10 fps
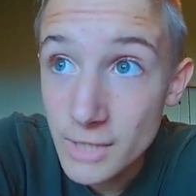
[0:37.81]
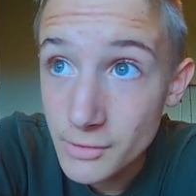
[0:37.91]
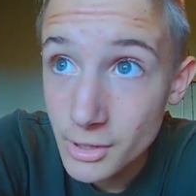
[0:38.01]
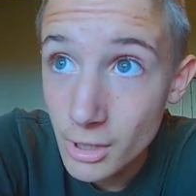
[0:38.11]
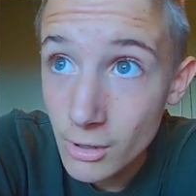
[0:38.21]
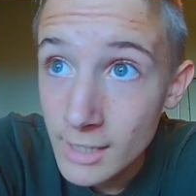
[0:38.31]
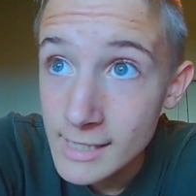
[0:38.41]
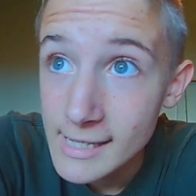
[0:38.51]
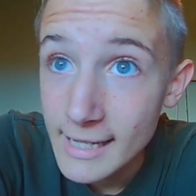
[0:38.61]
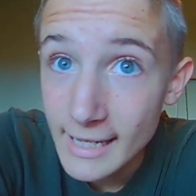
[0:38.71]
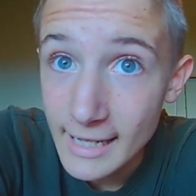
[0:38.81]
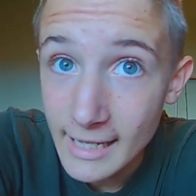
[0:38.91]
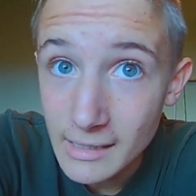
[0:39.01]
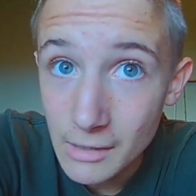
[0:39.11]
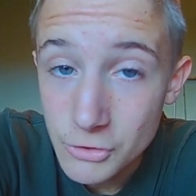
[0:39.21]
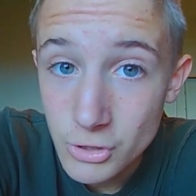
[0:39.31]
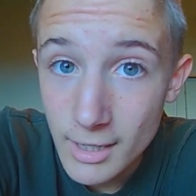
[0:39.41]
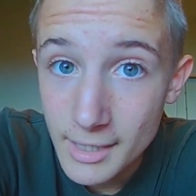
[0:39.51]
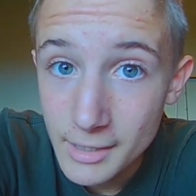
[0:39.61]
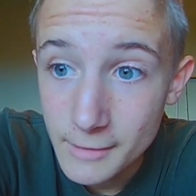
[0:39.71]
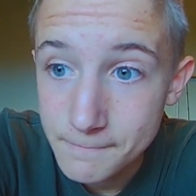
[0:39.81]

never know. And I'll try to,